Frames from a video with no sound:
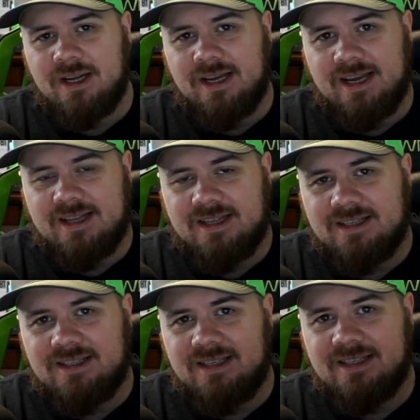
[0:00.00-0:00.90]
and
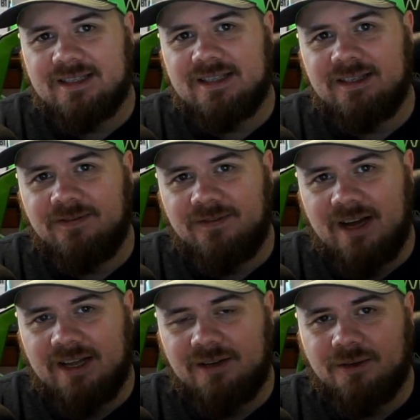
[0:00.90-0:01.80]
this is the
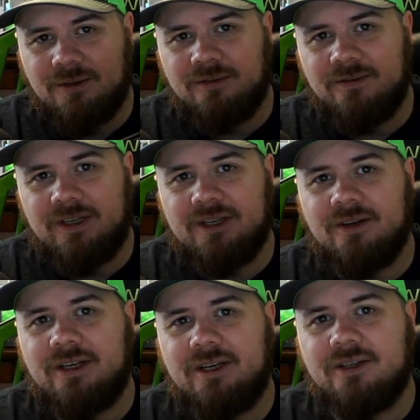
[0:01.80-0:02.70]
final
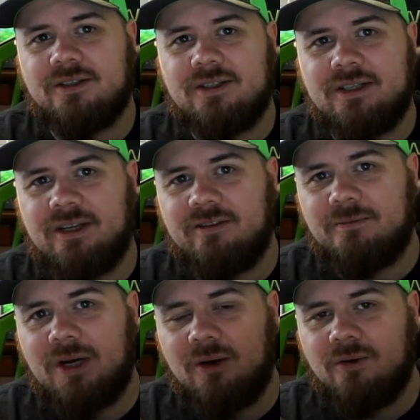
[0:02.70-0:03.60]
video here to give
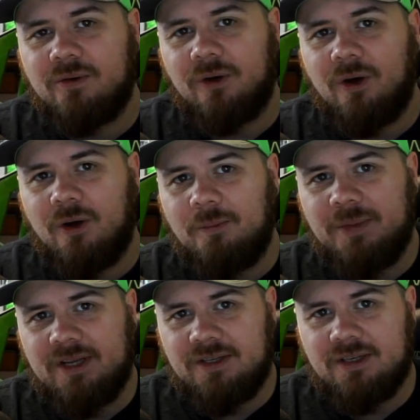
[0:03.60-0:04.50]
my overall
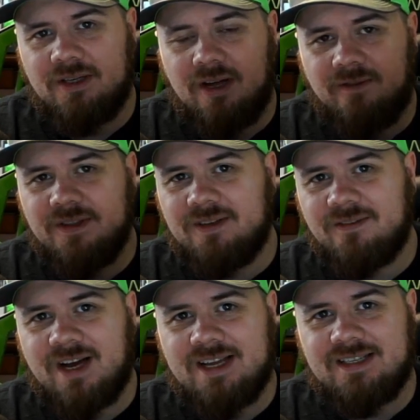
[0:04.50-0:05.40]
opinion of the
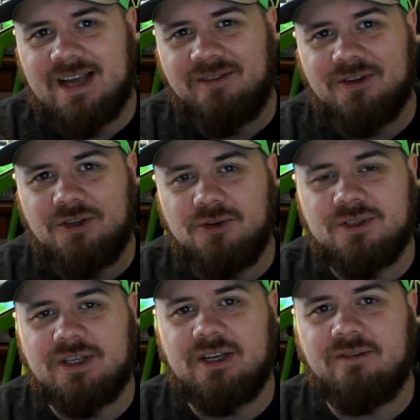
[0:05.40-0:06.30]
device after
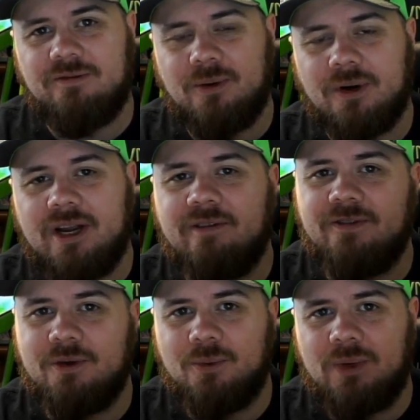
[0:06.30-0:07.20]
using it for a
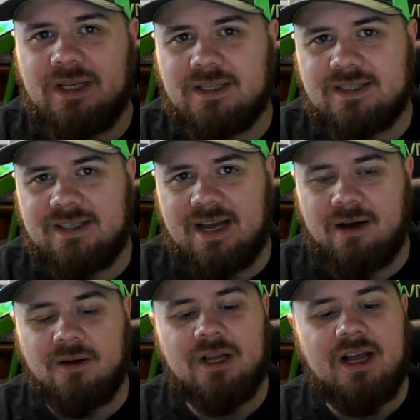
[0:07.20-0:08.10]
few weeks.
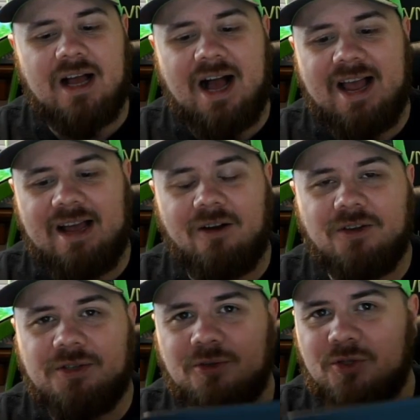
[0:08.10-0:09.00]
Now, I
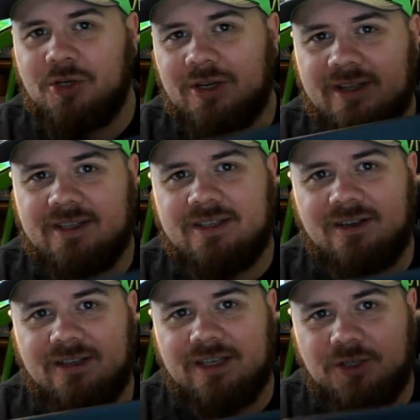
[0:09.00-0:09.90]
also took this
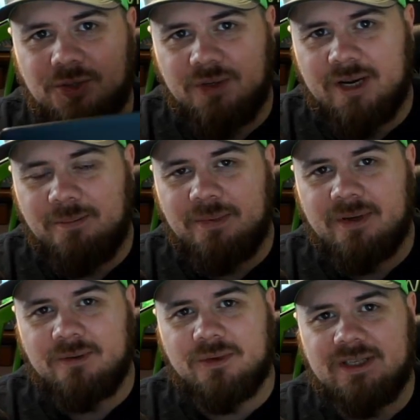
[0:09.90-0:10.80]
on a trip
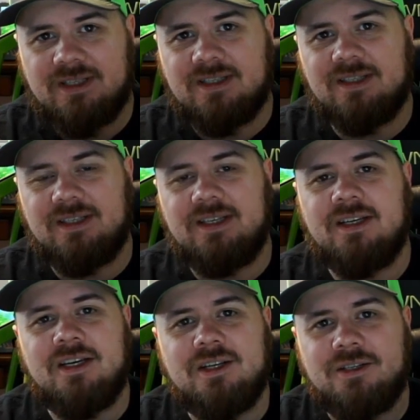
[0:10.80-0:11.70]
recently,
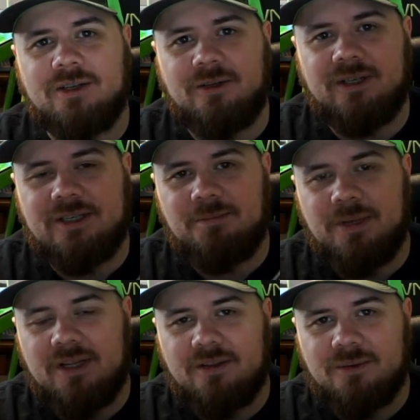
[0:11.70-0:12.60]
so it's
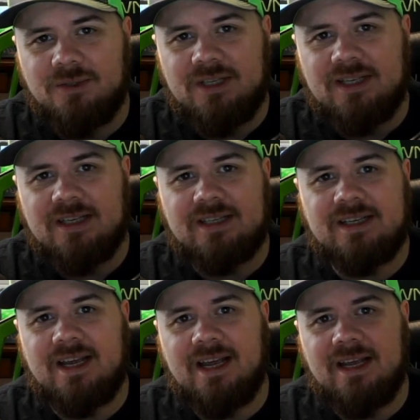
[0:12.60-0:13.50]
been through
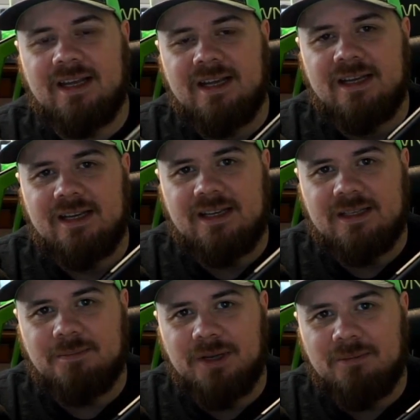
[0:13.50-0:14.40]
TSA.
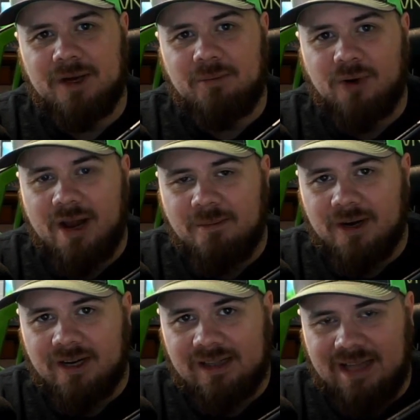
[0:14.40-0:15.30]
It's been my
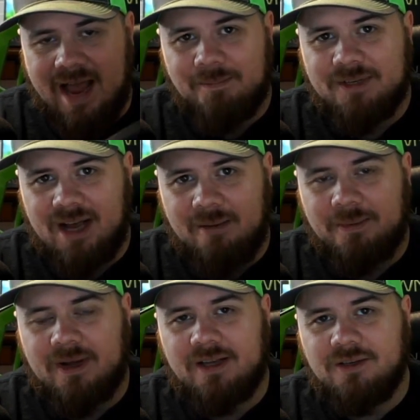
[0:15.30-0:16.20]
primary
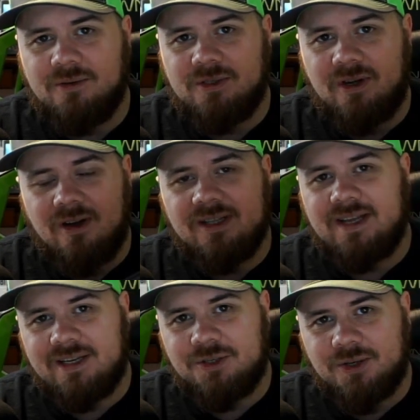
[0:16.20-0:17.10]
laptop I used on
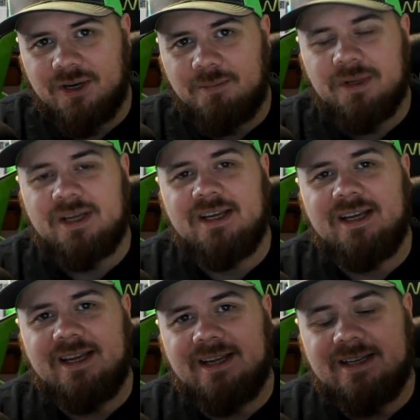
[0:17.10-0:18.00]
that trip.
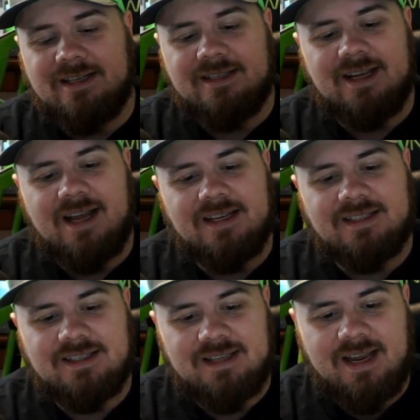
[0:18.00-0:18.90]
And I
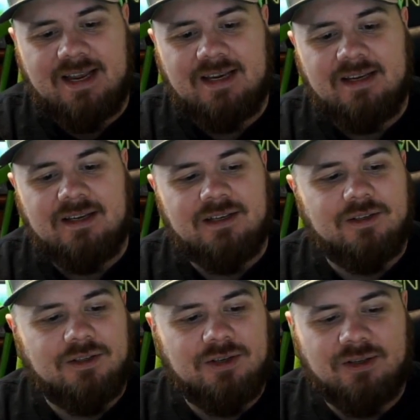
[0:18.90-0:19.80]
can say,
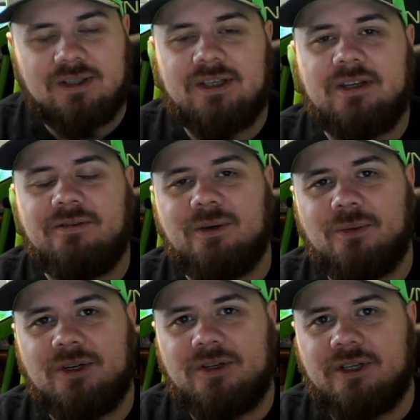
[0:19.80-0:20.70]
certainly, if you're
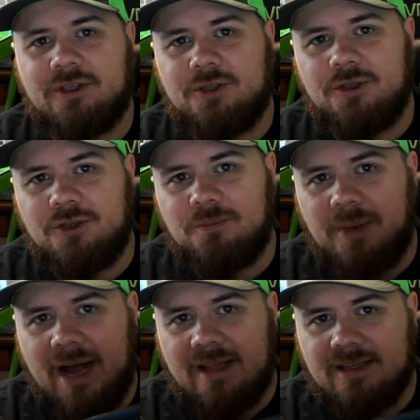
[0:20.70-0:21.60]
wondering, should you
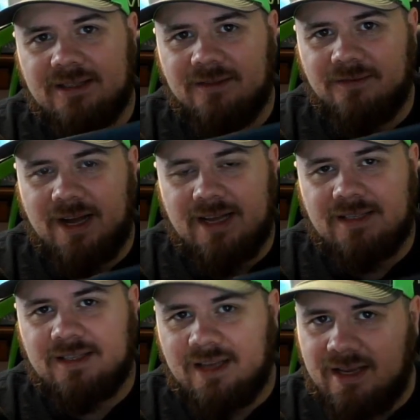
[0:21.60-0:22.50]
buy this
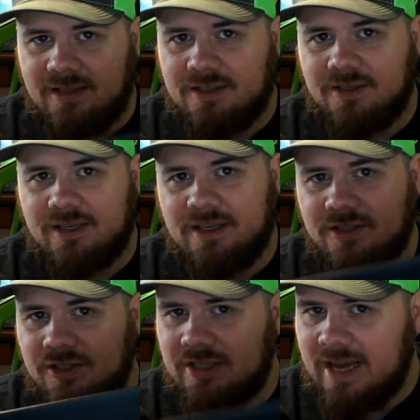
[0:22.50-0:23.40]
device? The answer
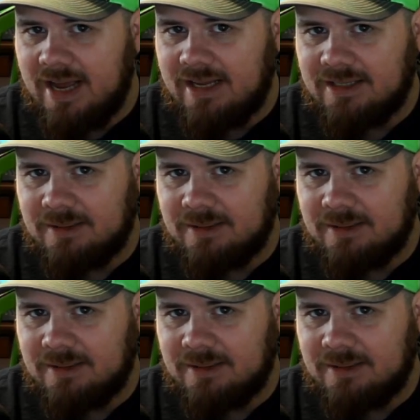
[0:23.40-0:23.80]
is yes,